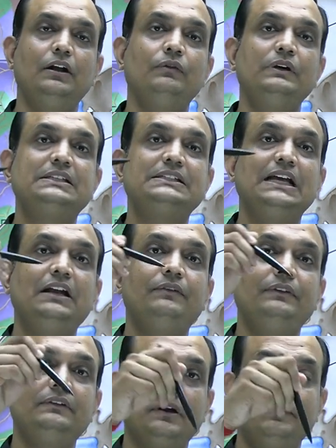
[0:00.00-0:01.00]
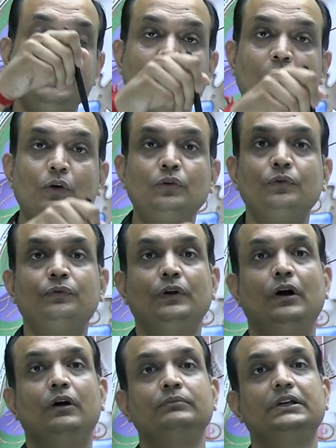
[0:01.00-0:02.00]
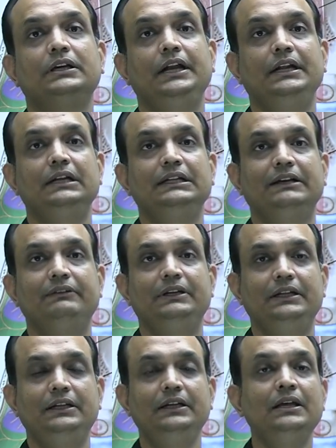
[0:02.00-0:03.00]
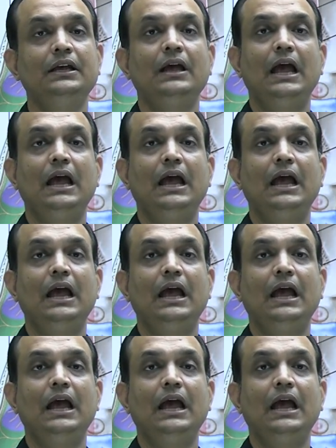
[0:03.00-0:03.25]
nerve itself is coming out from the cranial cavity,